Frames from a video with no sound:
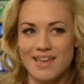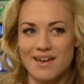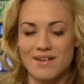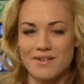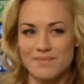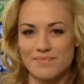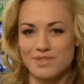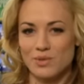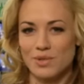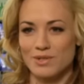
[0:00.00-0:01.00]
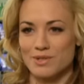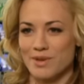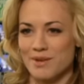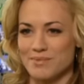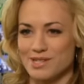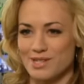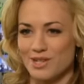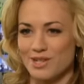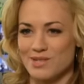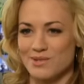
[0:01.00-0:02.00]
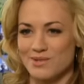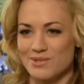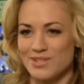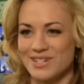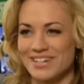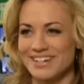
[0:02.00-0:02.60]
Um, Twitter has become such a huge